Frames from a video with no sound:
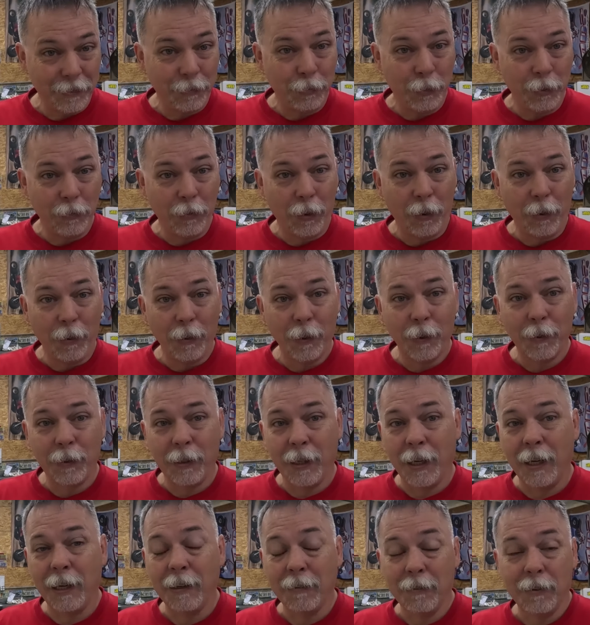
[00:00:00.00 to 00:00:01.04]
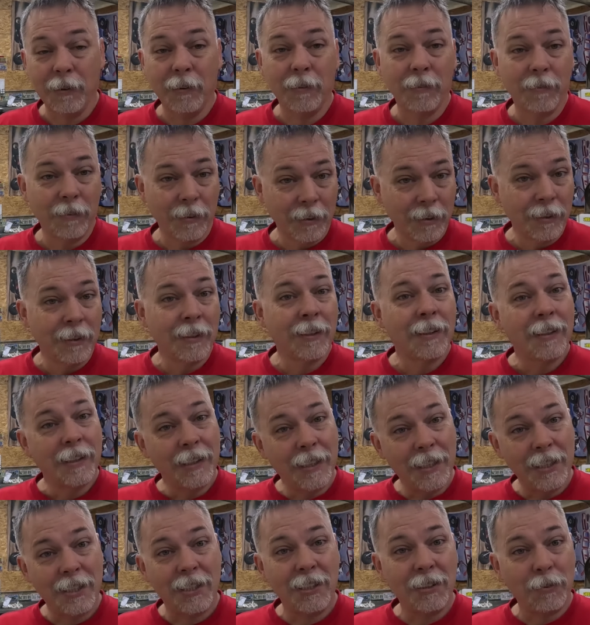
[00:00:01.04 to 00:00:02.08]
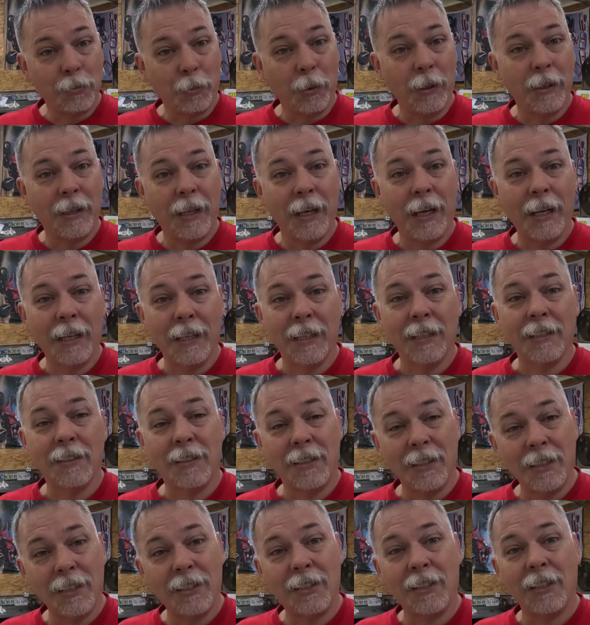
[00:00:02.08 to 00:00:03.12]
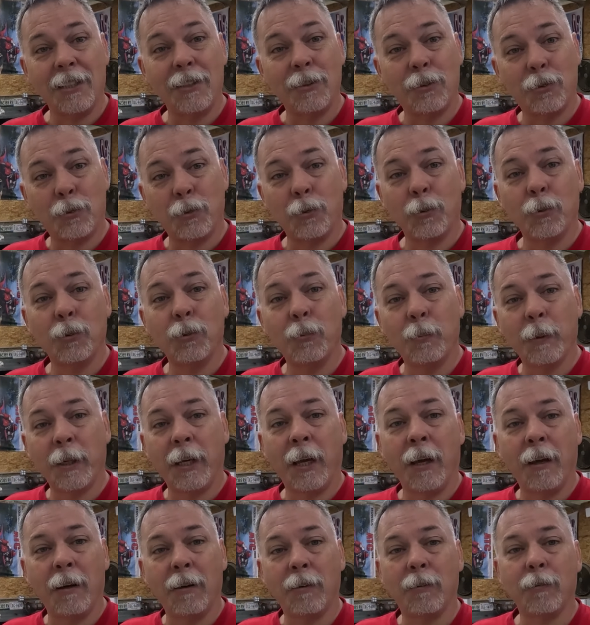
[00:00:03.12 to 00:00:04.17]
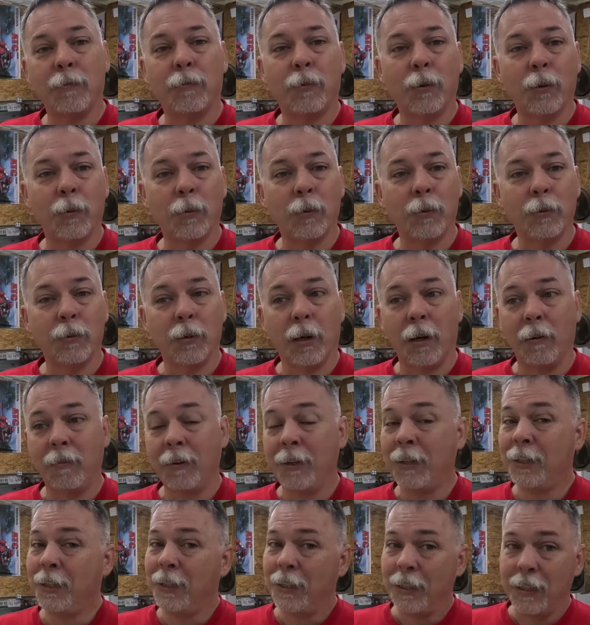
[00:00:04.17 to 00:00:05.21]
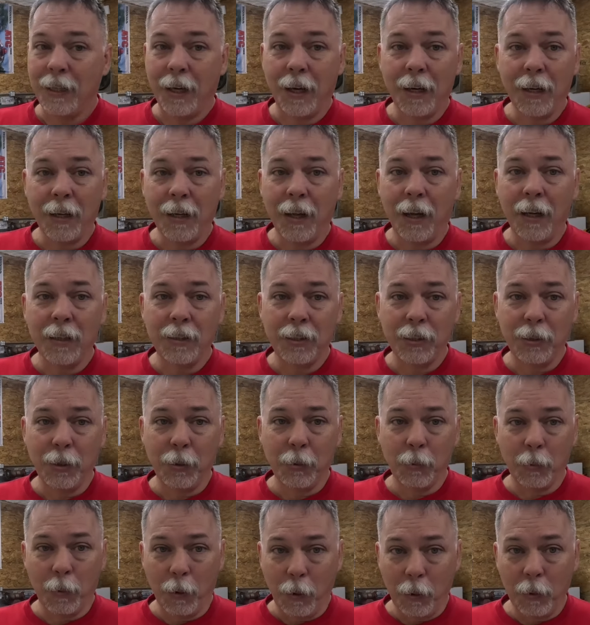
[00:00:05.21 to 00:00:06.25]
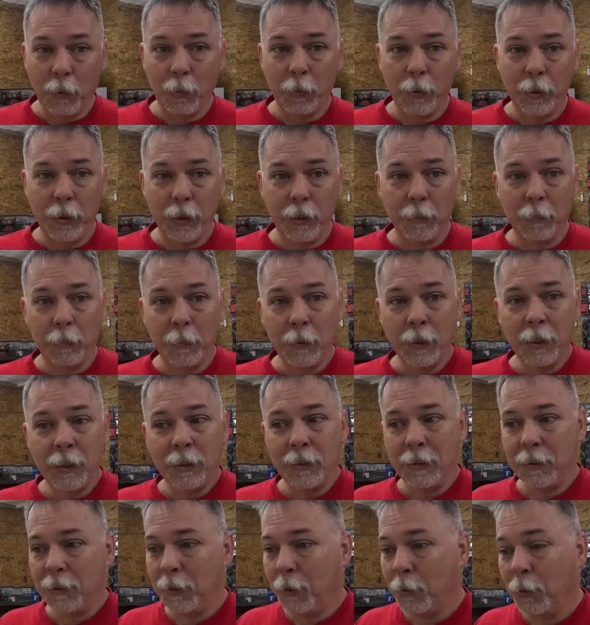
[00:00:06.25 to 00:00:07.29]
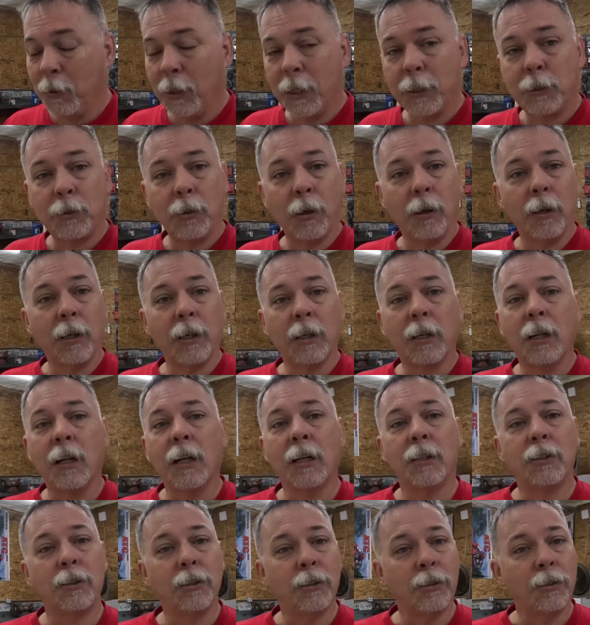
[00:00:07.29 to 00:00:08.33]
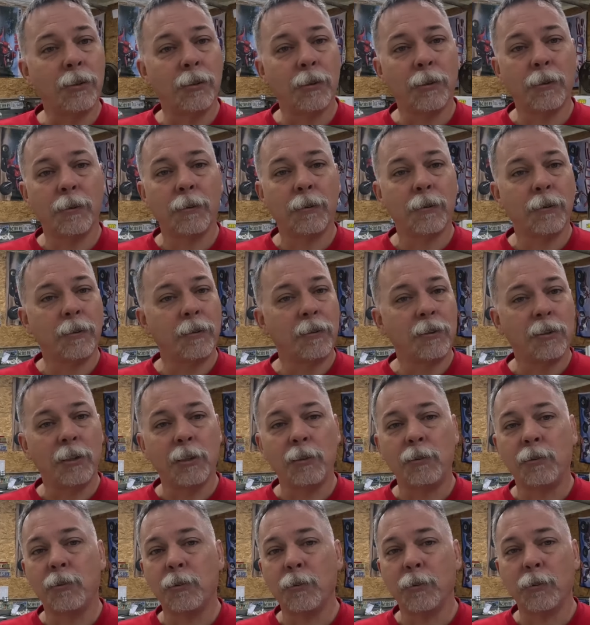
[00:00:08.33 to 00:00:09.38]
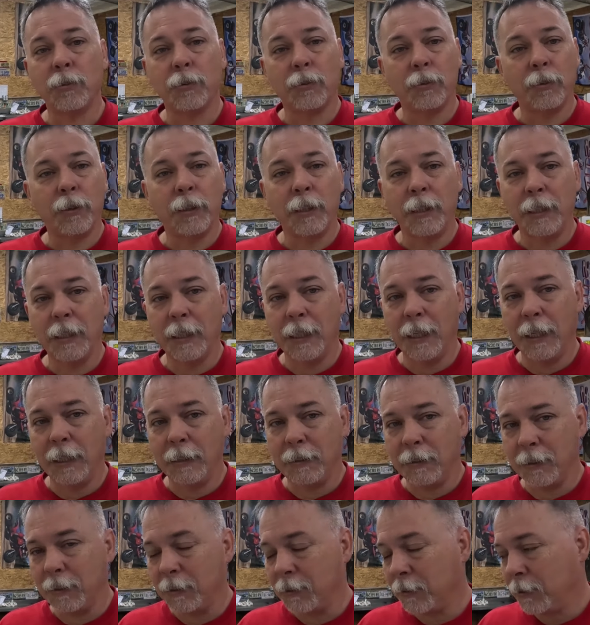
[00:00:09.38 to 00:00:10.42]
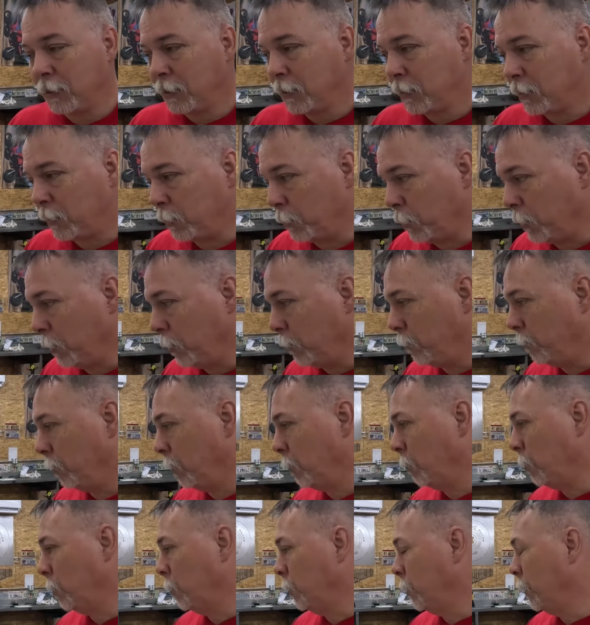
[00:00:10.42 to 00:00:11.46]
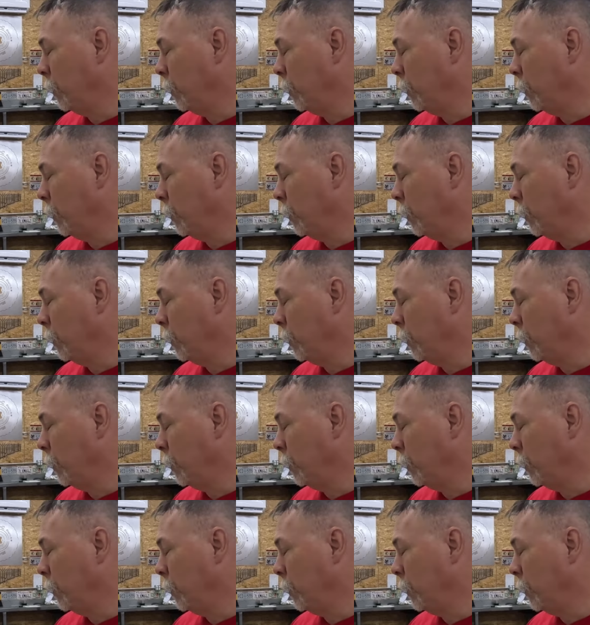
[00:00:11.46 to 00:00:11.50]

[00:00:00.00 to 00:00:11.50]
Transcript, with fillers: We've all heard that. Well, this is what that is. This is true mechanical four wheel drive. Not a lot to go wrong with it. No electronic clutches or sensors or any of that to, to really fumble